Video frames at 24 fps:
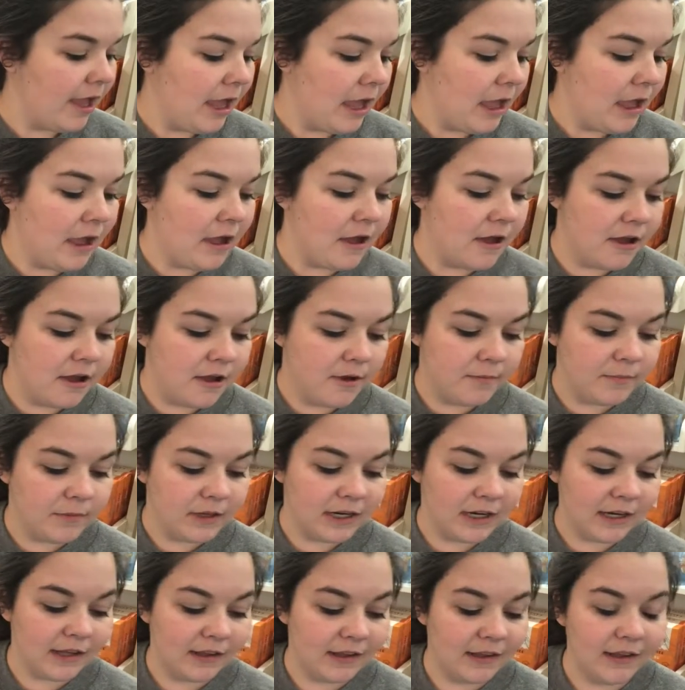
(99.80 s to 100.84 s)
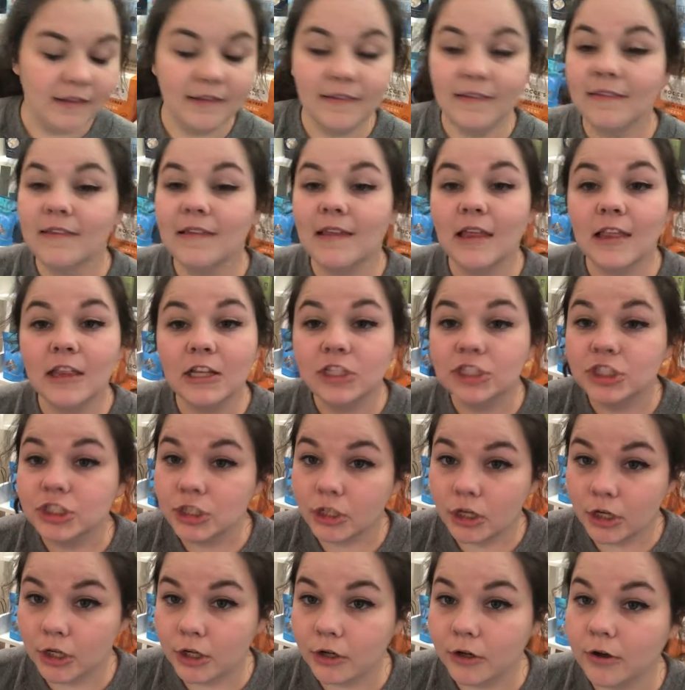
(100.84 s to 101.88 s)
and I can say that
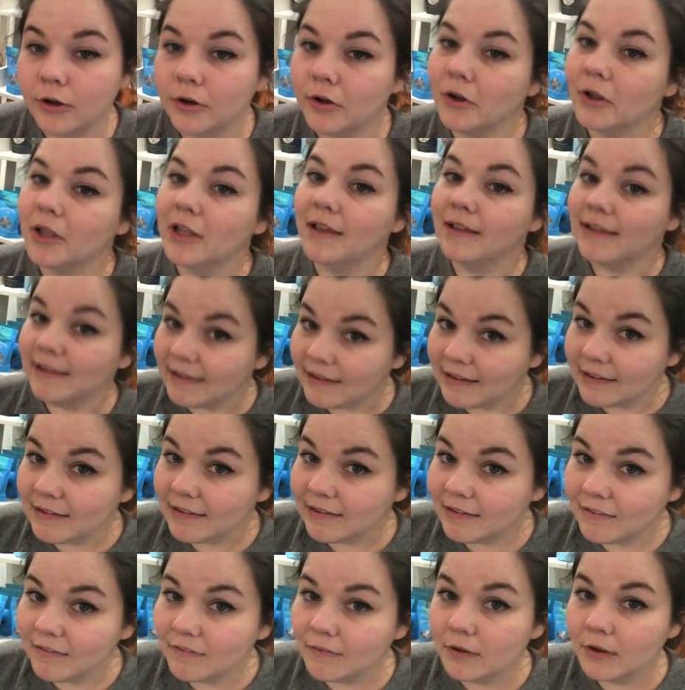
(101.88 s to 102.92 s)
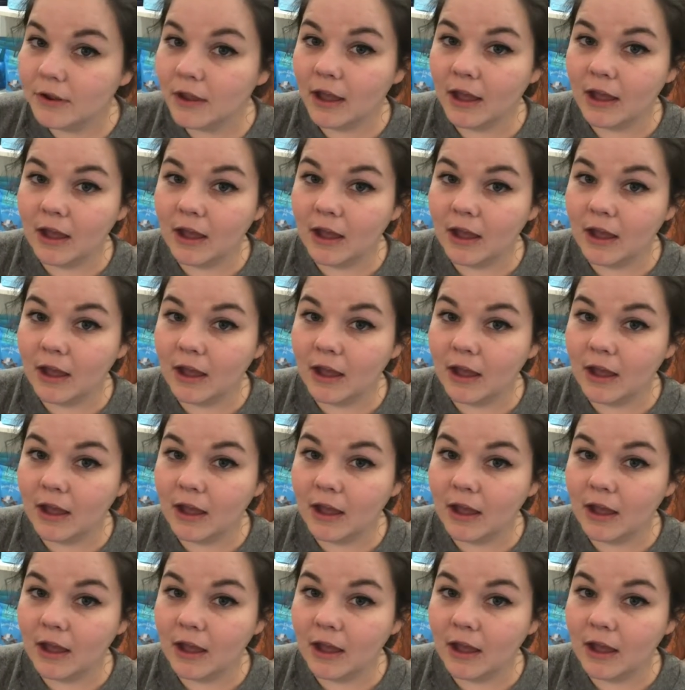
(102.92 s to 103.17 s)
charcoal is